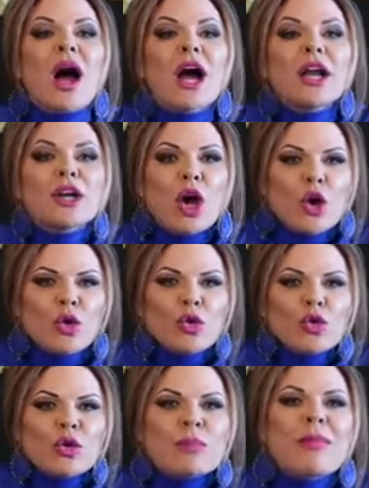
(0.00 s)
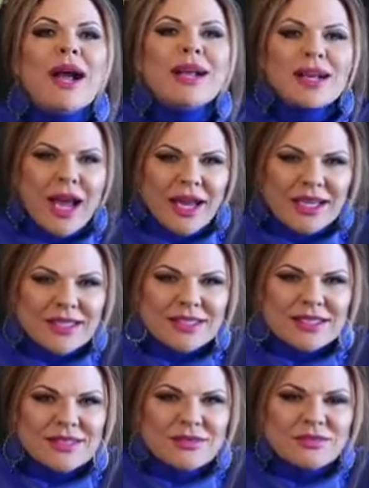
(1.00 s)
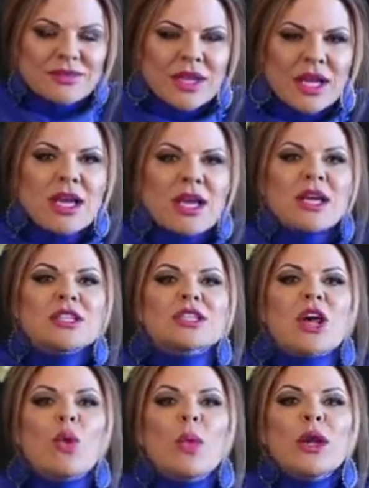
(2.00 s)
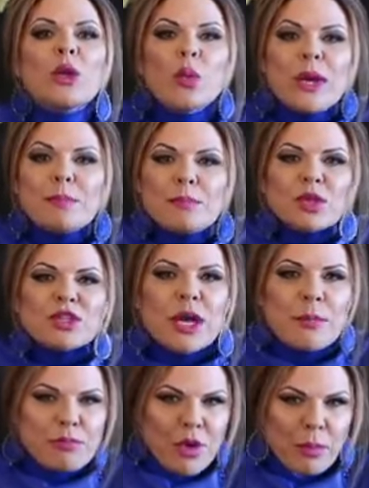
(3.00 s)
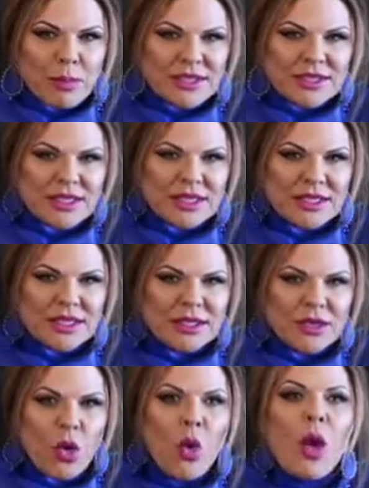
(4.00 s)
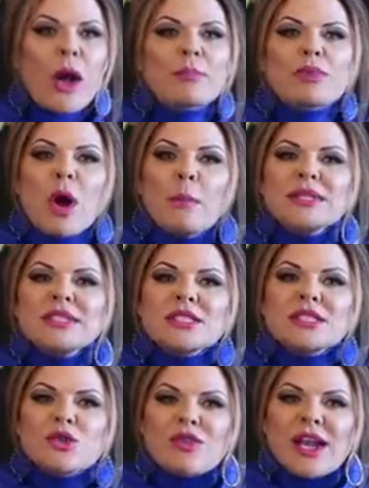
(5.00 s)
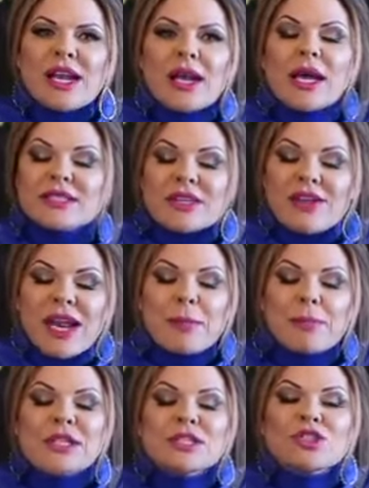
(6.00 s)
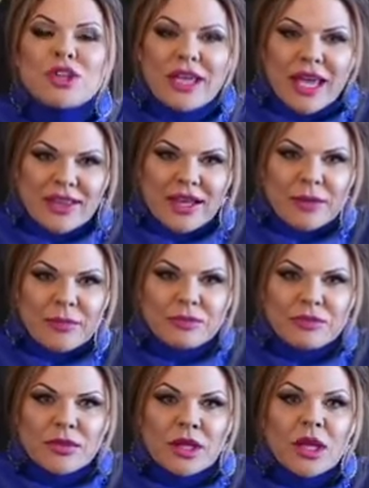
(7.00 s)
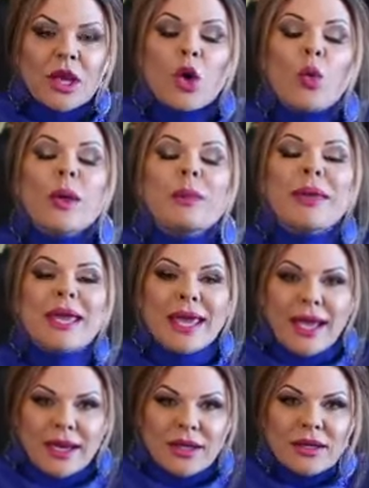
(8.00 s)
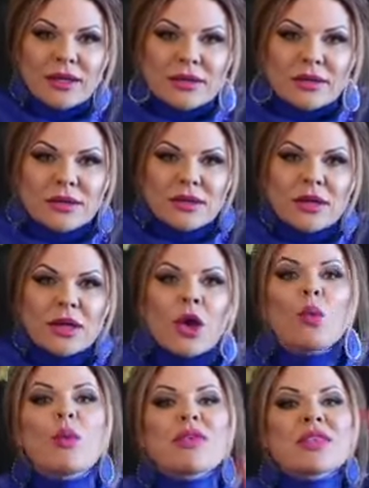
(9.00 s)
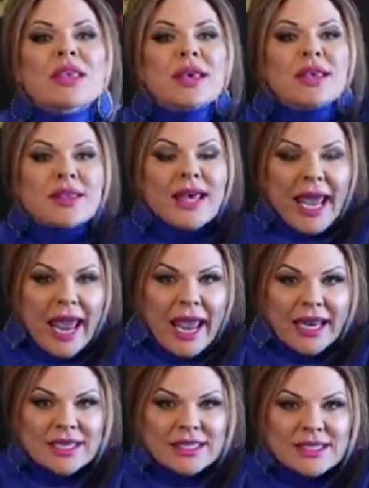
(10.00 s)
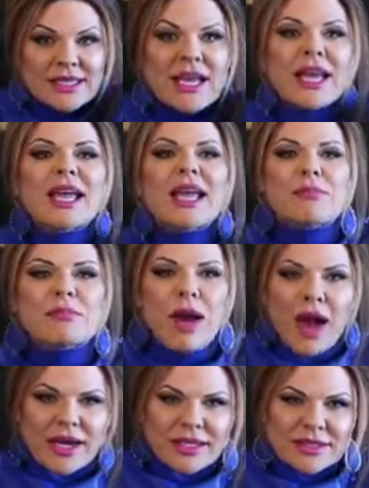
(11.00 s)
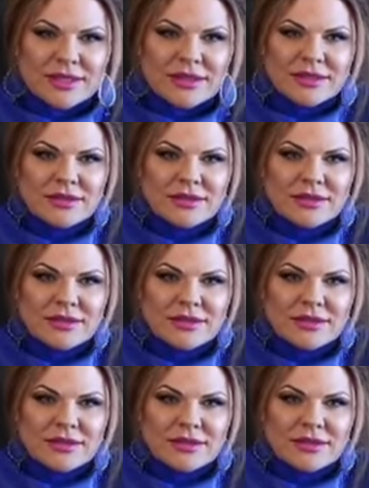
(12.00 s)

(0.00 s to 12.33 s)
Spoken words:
I know my client. So when we put a property or a property development together, we begin with the end in mind.